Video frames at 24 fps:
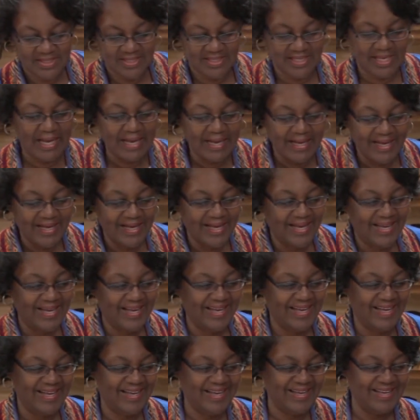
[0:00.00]

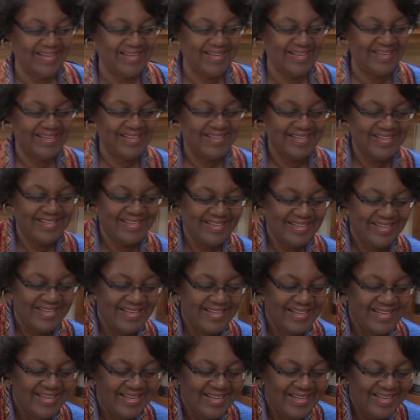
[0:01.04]

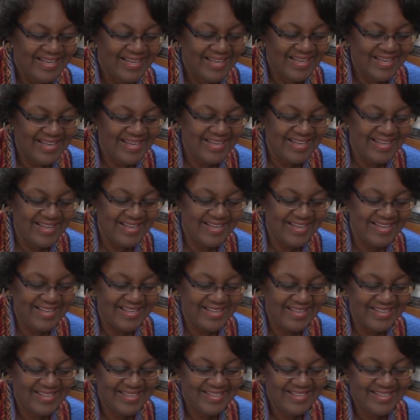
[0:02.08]

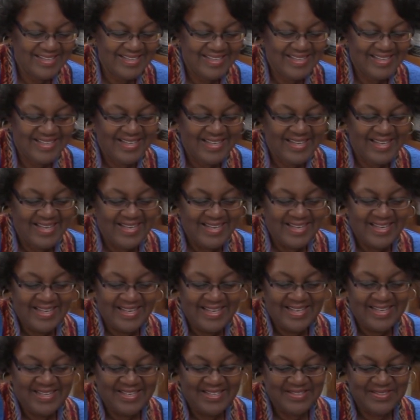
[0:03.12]

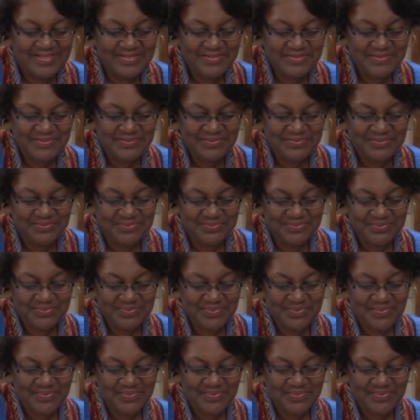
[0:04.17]
(not speaking)